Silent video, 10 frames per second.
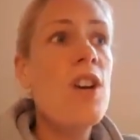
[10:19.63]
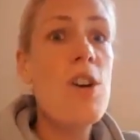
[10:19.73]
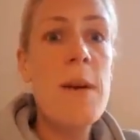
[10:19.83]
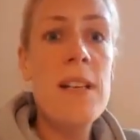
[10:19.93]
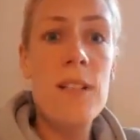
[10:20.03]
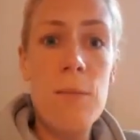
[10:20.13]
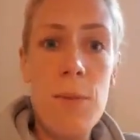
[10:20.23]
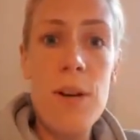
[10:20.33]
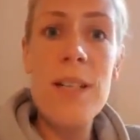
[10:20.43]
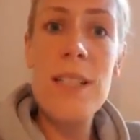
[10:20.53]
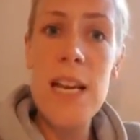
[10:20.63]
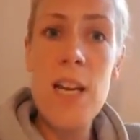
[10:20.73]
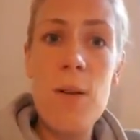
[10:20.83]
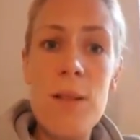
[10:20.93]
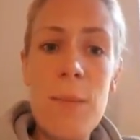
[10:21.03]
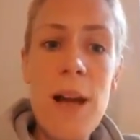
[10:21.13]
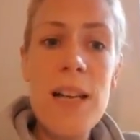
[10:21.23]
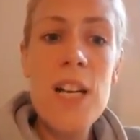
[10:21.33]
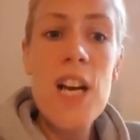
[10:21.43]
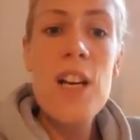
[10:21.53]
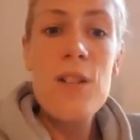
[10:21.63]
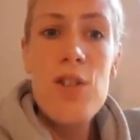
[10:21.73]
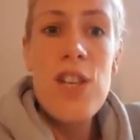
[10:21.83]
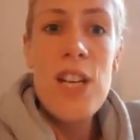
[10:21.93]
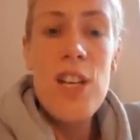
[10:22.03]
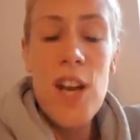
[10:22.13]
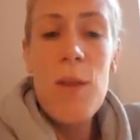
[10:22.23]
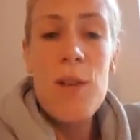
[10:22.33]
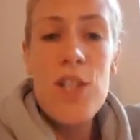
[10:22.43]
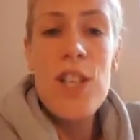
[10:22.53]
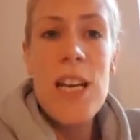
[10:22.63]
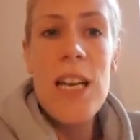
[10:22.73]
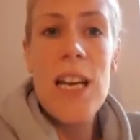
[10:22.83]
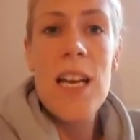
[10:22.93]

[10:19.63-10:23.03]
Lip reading: come in at some point and say go to bed. So she knew, and she